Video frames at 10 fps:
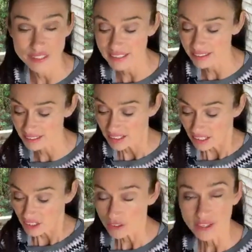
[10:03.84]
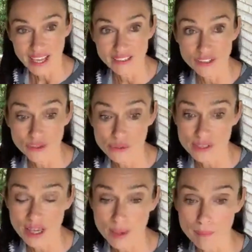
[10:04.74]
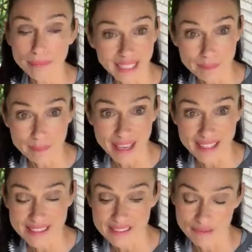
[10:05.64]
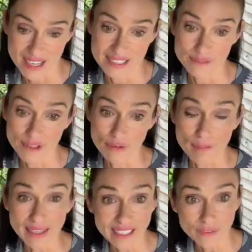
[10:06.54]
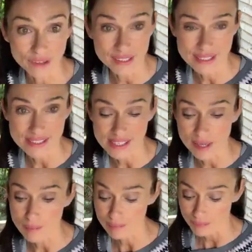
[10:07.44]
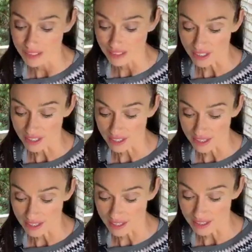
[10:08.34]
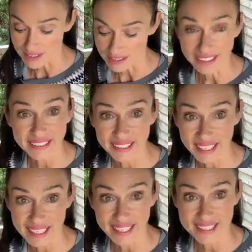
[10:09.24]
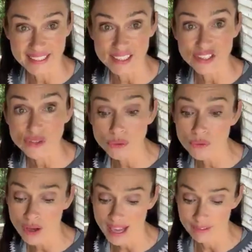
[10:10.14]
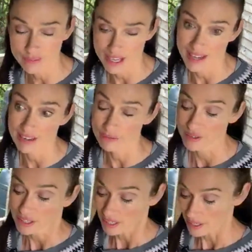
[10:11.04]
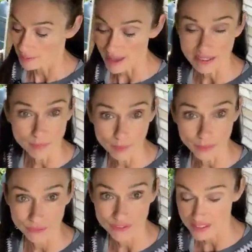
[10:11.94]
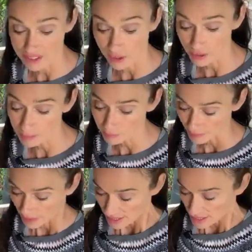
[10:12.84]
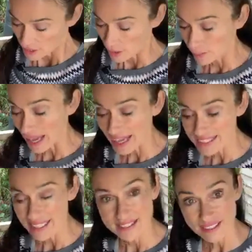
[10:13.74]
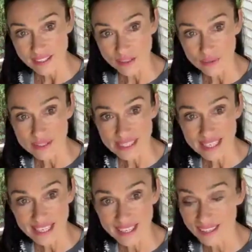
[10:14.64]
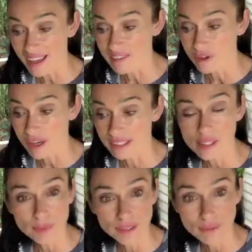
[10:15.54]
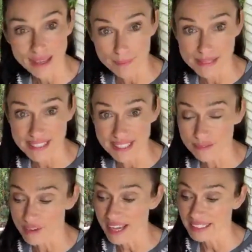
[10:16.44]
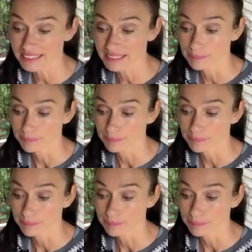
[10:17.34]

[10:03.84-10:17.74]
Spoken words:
or vegan, you can use plant-based fats for your omega oils and your linoleic acid. You do not have to have animal products at all. So, but I tend to use, in here, I've got a little bit of rapeseed fat,